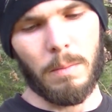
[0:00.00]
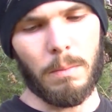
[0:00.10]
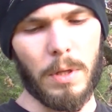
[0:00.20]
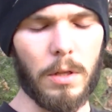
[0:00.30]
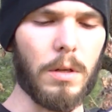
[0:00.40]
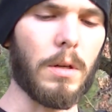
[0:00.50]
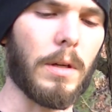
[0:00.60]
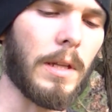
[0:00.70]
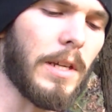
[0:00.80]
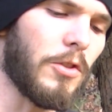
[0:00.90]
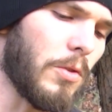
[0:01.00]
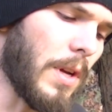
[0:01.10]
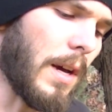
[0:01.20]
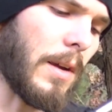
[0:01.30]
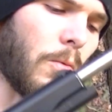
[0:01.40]
But look, unless you
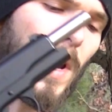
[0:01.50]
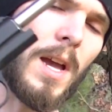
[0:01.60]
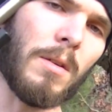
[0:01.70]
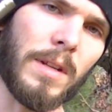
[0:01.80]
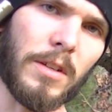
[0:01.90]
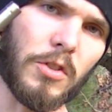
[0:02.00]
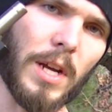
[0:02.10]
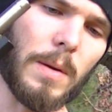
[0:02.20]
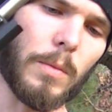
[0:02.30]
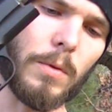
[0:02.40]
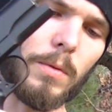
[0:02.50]
got a round in a chamber,